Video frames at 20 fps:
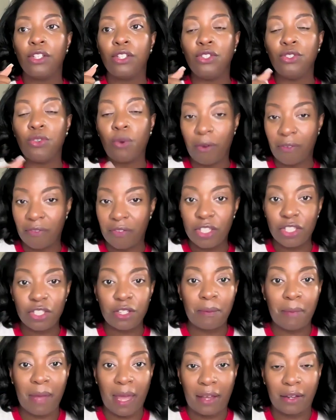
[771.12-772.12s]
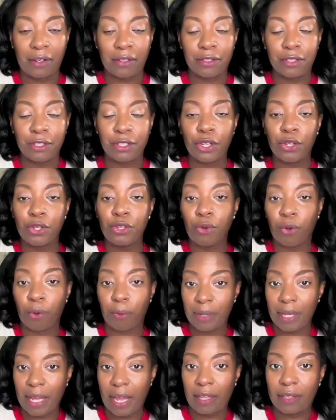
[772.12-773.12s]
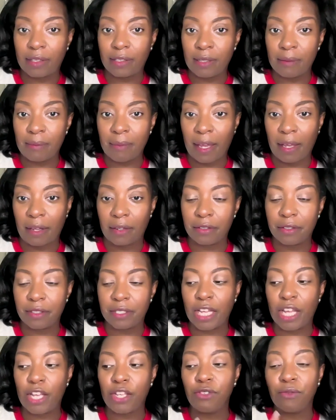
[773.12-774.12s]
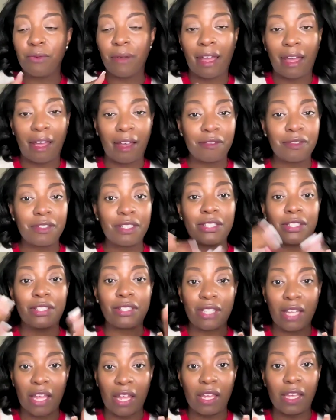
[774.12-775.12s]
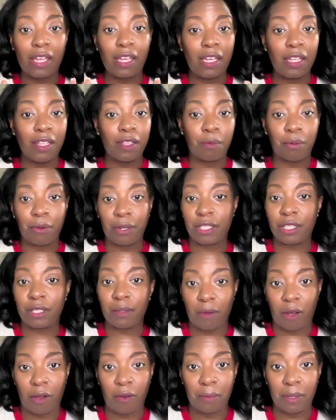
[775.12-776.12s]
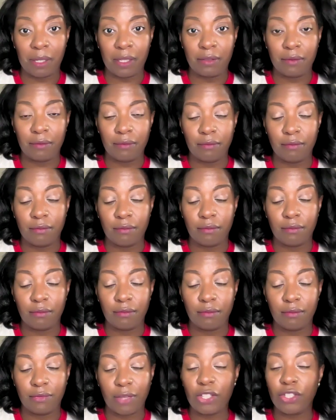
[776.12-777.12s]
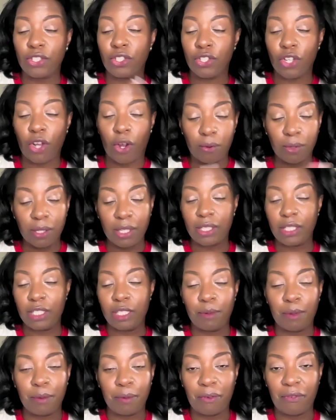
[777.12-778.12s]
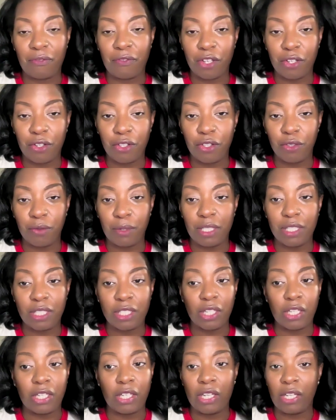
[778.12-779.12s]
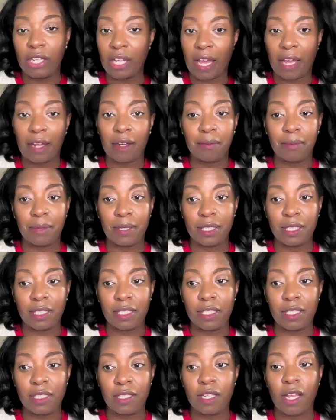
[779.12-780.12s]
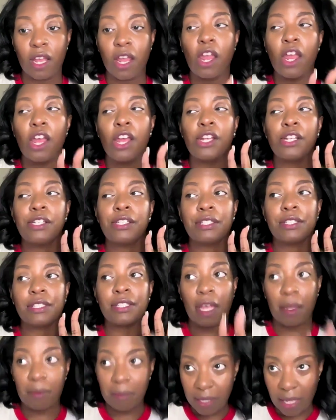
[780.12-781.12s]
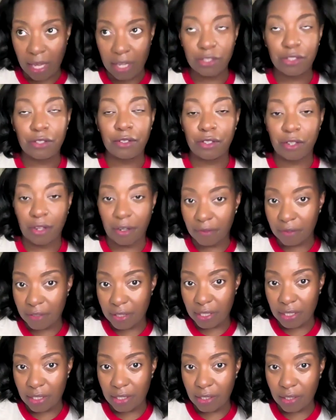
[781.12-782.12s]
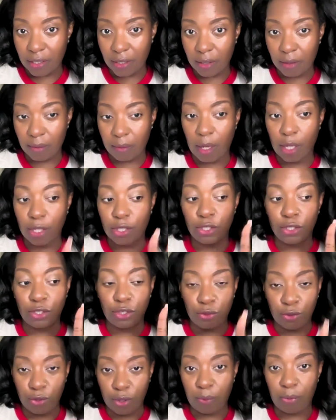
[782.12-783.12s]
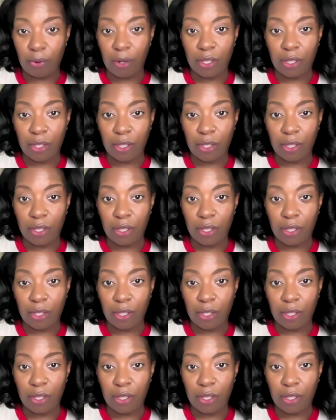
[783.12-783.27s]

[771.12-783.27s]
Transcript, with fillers: your vision matters, your reality matters, and you have to stay in the present moment. Like, don't let these people fear you into getting out of business. Stabilize your nervous system, do the